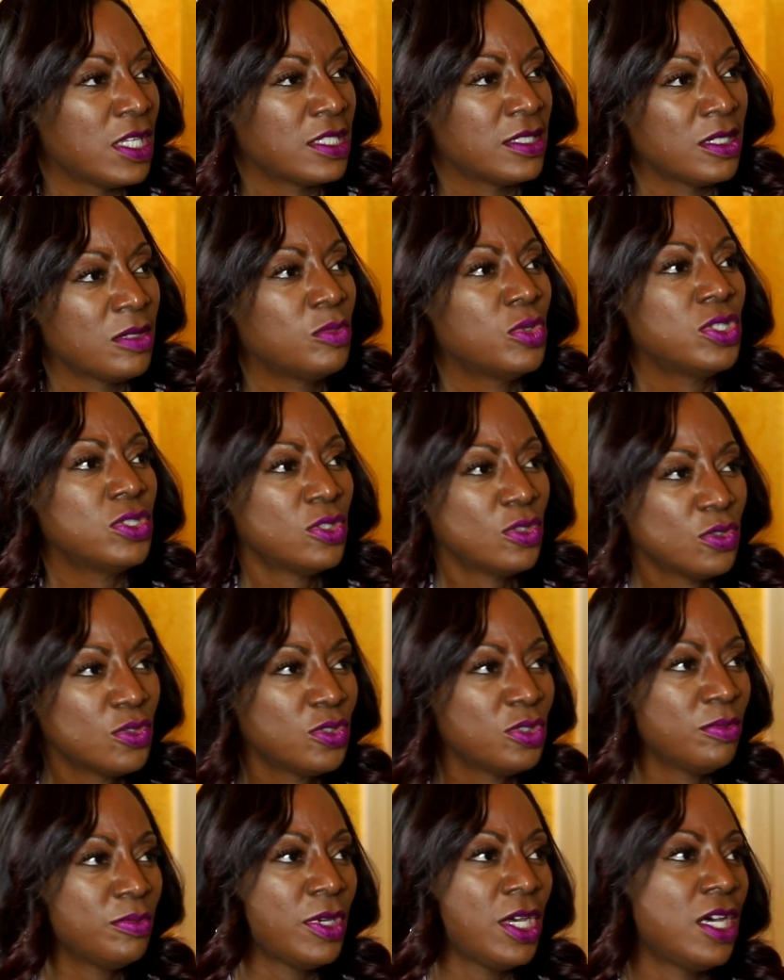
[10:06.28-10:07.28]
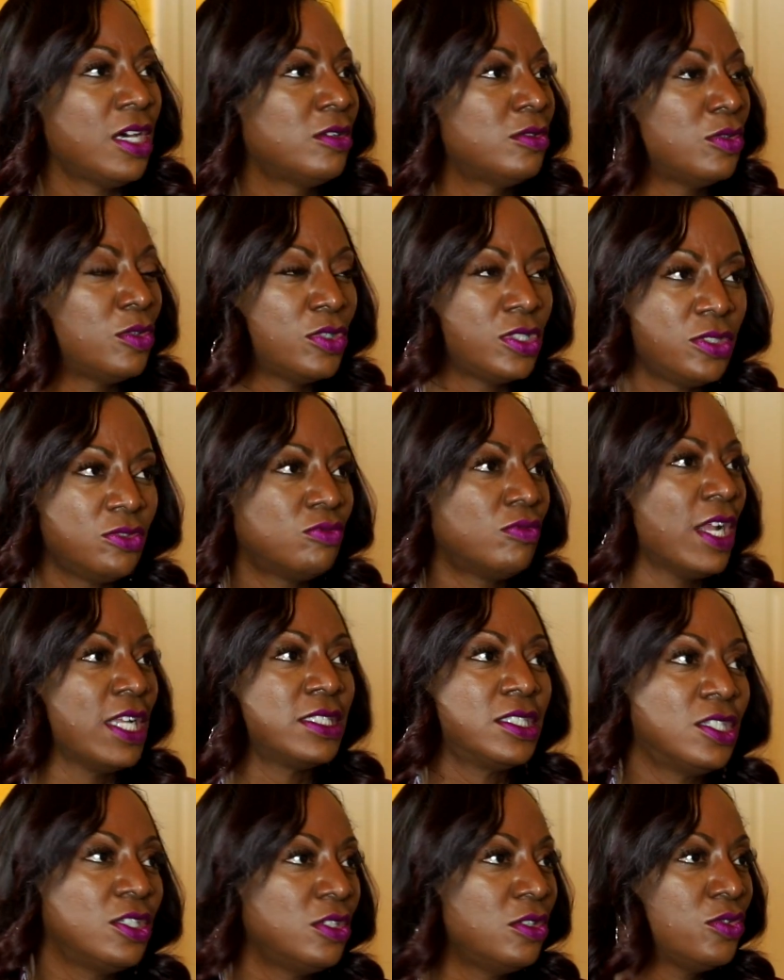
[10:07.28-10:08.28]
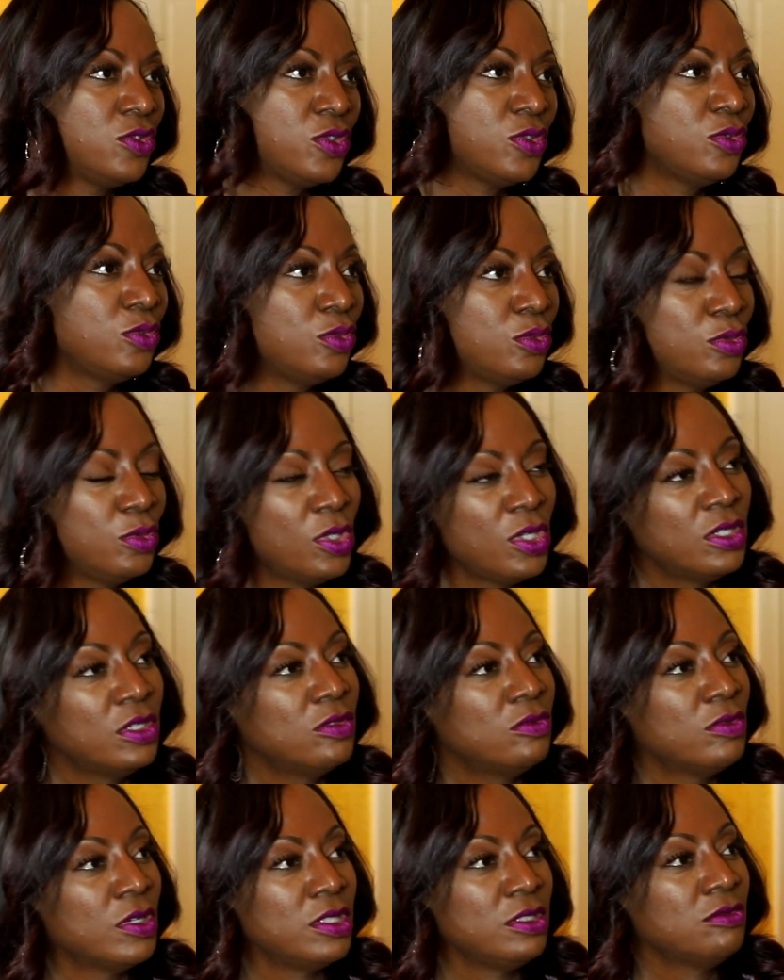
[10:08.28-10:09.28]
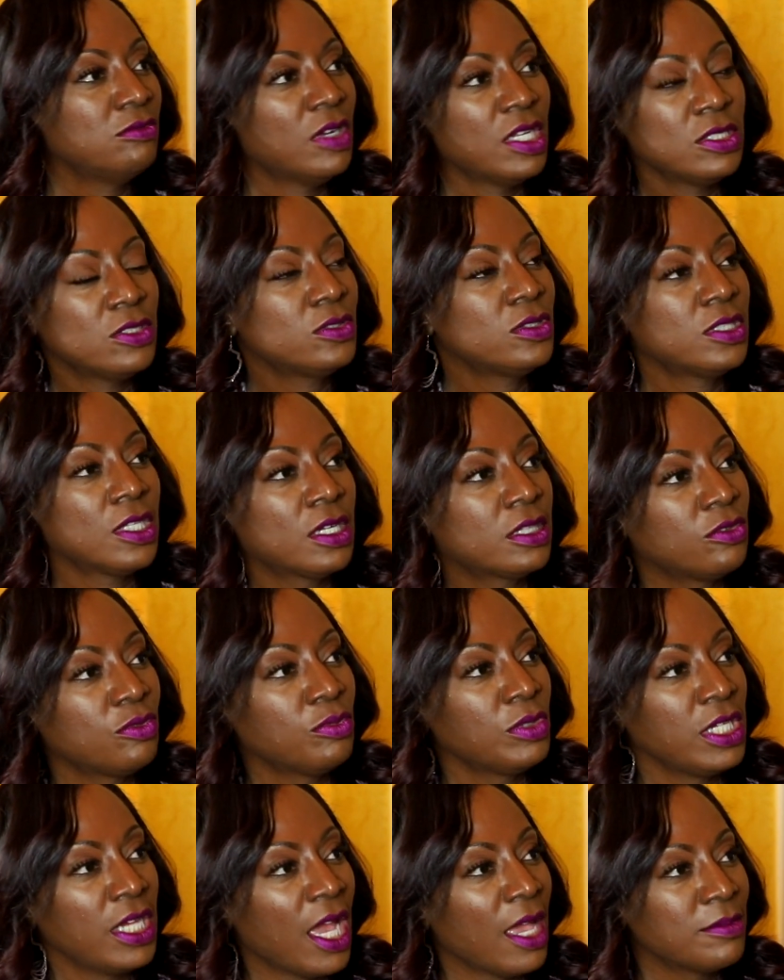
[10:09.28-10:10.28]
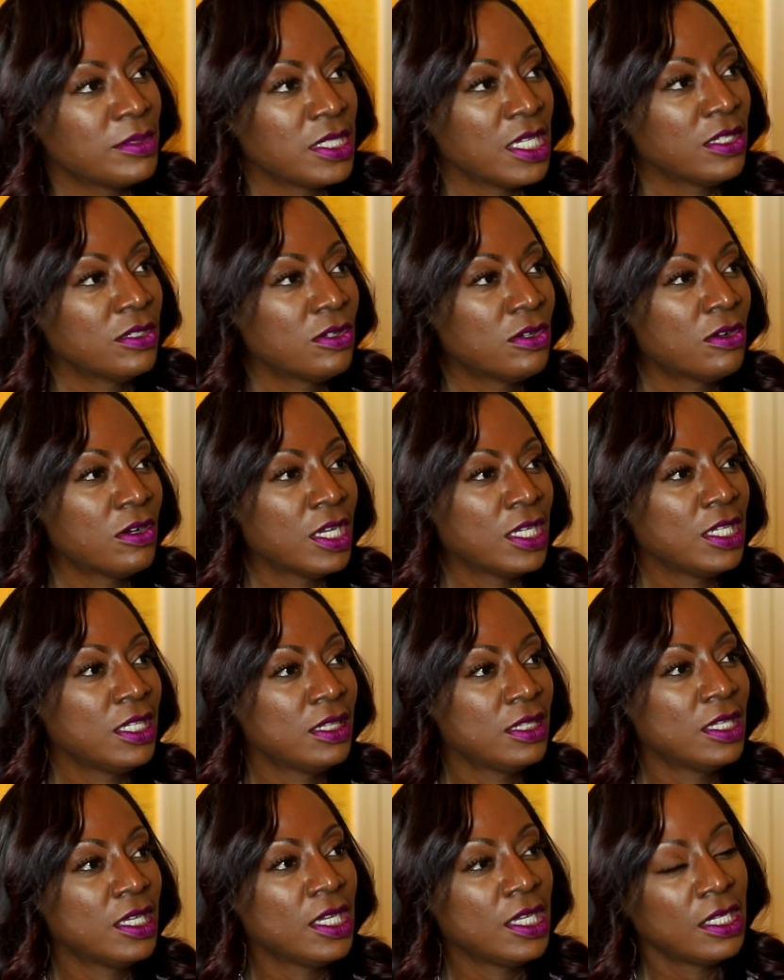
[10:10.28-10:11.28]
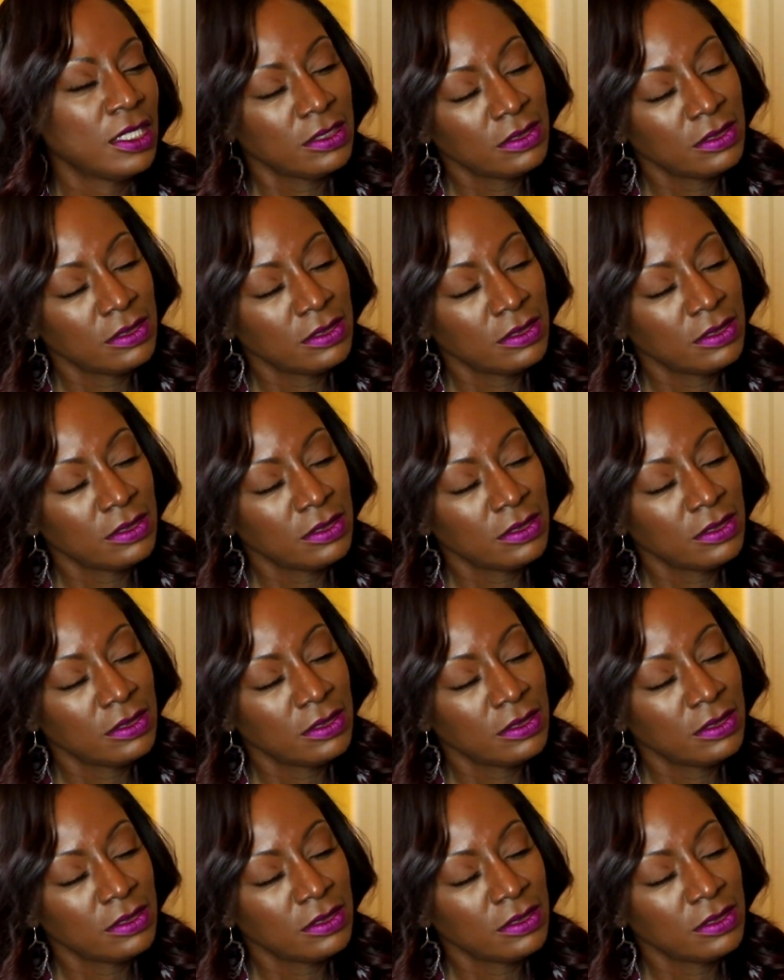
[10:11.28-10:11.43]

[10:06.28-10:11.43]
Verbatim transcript: that someone told you about or directed you to when you went to like the rehab center or anything?